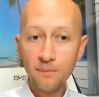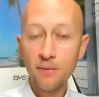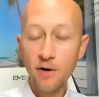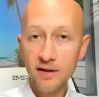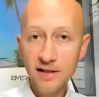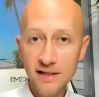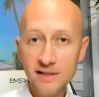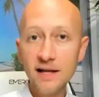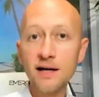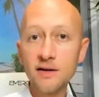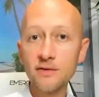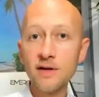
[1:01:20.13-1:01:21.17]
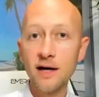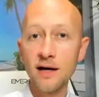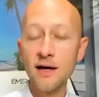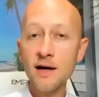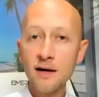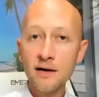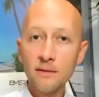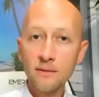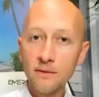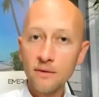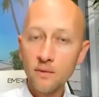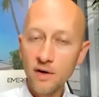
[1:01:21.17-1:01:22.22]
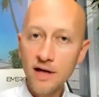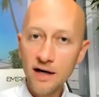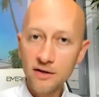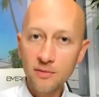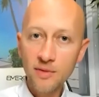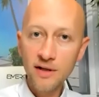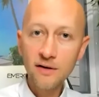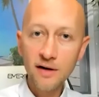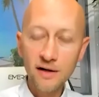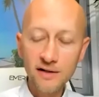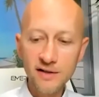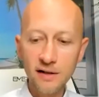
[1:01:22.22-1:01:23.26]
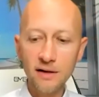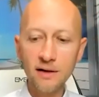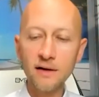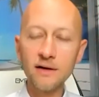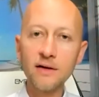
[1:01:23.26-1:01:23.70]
Podcasts like today, what Doctor Madeira is uh,